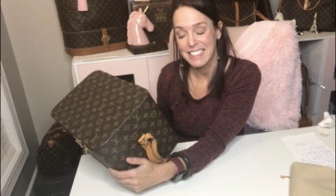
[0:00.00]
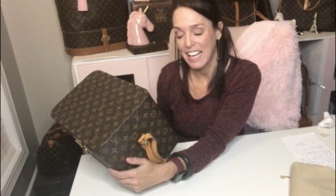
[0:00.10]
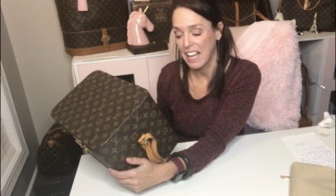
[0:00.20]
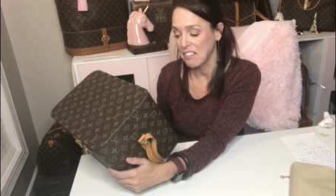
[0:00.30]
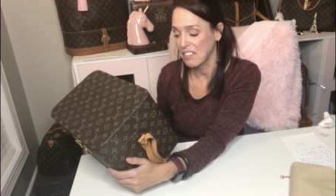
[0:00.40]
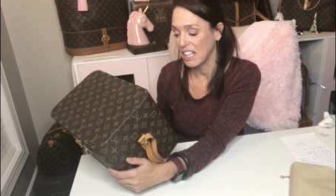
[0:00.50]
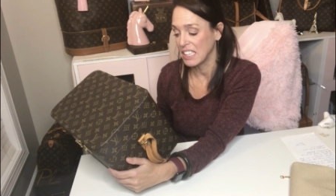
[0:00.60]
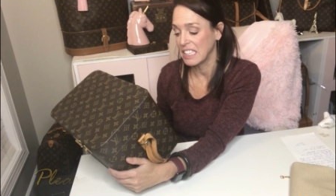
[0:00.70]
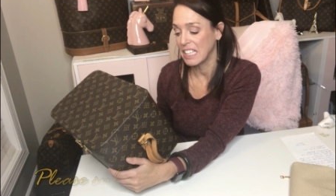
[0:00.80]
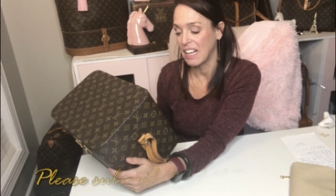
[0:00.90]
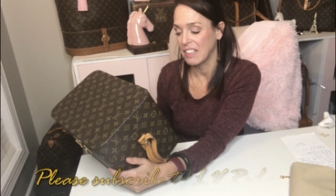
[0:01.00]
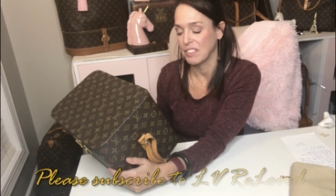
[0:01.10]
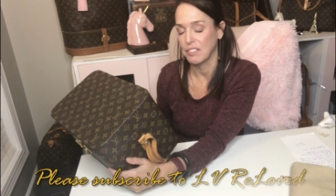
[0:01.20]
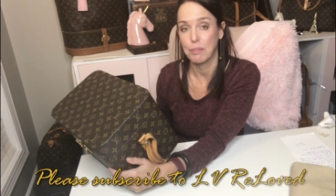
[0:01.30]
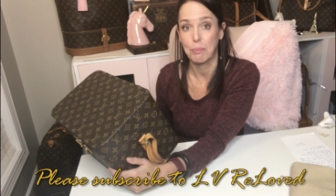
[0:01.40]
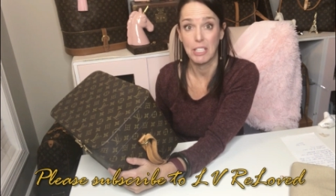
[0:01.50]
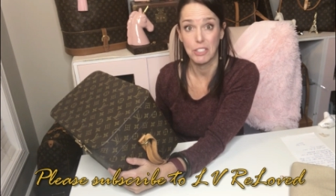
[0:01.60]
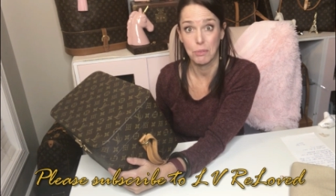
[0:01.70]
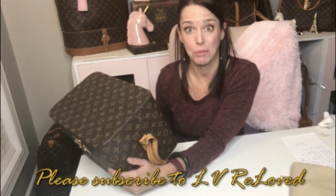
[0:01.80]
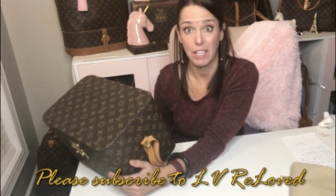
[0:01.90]
I have a lot of
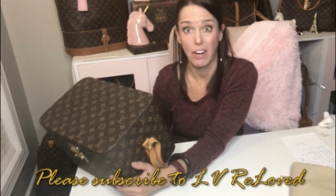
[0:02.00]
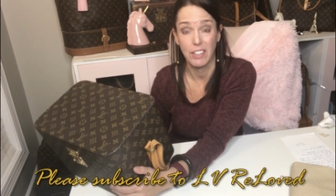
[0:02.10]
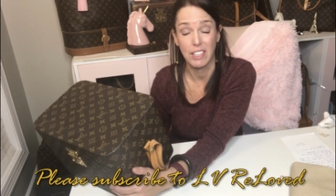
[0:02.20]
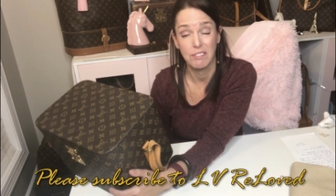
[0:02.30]
information regarding